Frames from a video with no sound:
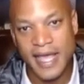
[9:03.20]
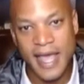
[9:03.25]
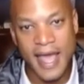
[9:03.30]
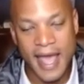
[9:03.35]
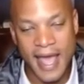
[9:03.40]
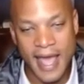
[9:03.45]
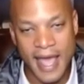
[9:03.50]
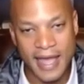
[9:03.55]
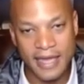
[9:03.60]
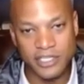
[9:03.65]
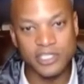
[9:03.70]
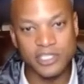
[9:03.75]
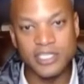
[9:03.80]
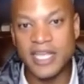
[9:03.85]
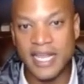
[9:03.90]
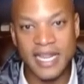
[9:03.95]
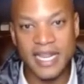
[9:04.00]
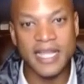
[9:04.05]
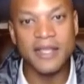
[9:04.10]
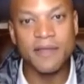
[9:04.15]
and just
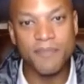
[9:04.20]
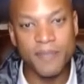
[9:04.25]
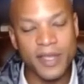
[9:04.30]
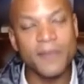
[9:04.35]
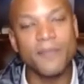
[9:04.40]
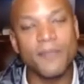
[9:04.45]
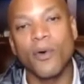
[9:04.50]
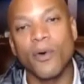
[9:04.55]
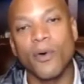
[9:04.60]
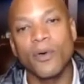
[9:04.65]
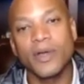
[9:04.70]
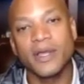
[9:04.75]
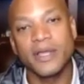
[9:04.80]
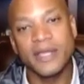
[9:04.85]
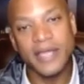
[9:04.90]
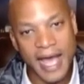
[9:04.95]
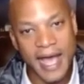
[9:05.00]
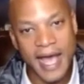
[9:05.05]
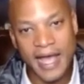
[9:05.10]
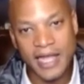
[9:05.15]
getting people
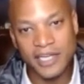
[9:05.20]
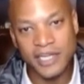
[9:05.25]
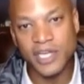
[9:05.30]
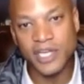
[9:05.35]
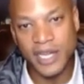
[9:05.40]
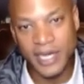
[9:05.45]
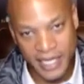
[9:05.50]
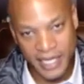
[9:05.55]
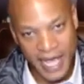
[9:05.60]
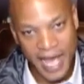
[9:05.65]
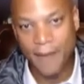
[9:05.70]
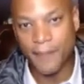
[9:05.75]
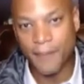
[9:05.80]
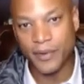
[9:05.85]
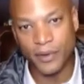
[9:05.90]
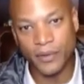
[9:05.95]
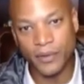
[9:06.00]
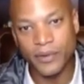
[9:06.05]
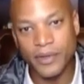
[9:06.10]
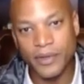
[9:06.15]
cash and
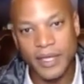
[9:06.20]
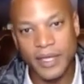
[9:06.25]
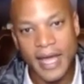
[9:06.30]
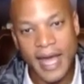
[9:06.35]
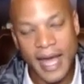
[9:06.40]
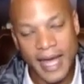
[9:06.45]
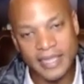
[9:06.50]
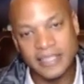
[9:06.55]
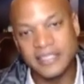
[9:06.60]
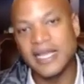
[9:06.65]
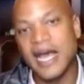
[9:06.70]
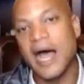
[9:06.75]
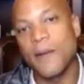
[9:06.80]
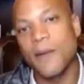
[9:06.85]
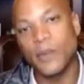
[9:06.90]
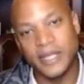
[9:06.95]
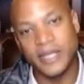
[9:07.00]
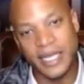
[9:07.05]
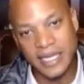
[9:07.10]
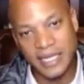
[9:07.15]
capital at a time
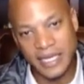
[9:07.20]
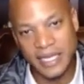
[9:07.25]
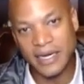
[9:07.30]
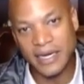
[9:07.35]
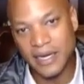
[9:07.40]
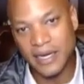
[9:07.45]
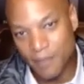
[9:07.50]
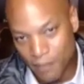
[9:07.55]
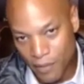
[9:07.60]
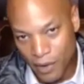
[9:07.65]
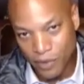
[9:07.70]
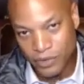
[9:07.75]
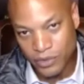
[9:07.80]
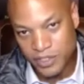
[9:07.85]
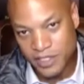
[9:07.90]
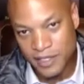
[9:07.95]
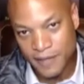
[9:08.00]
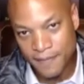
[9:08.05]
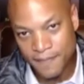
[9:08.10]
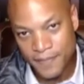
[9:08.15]
when they needed it
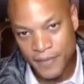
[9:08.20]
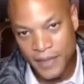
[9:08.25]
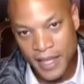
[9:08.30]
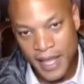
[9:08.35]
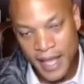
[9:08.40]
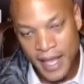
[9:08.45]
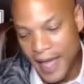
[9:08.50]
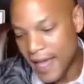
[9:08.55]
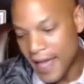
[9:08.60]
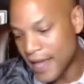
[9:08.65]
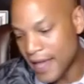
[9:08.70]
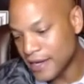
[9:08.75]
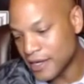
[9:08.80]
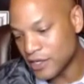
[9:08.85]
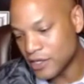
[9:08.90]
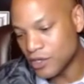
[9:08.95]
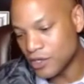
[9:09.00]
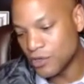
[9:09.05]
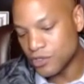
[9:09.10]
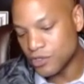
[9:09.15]
most. And
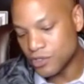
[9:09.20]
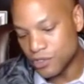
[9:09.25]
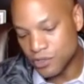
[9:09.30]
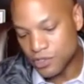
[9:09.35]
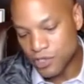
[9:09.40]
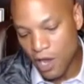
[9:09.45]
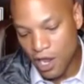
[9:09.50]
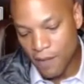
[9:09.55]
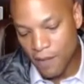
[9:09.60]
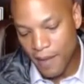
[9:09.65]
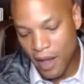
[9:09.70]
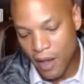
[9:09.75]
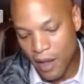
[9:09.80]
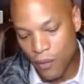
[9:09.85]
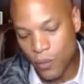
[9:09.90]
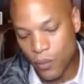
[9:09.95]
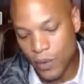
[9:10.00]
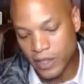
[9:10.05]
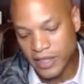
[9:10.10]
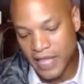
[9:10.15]
you talk
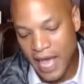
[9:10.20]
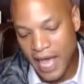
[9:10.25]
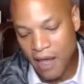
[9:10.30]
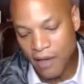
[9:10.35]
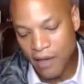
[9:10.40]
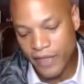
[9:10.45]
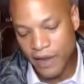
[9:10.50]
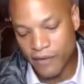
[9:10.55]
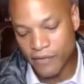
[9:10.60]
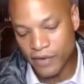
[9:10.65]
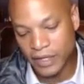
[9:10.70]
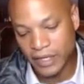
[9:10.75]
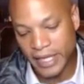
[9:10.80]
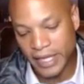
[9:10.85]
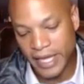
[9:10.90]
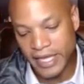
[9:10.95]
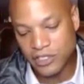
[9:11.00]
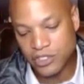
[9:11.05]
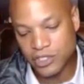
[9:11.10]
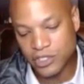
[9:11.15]
about how that
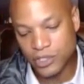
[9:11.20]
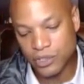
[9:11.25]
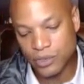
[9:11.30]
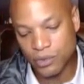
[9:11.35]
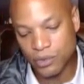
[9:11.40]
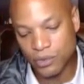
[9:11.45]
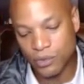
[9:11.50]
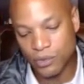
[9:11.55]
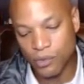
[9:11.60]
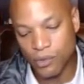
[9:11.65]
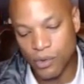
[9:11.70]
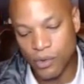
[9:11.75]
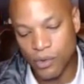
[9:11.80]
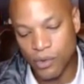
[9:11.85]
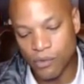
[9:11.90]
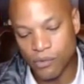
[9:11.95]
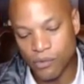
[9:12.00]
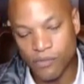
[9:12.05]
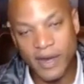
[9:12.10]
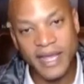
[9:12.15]
relates to
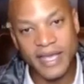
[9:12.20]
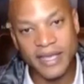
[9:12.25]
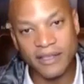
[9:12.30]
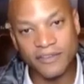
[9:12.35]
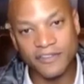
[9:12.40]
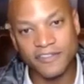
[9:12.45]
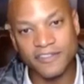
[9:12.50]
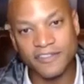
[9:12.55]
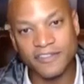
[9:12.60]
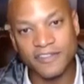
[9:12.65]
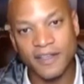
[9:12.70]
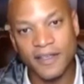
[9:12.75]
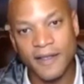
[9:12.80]
race.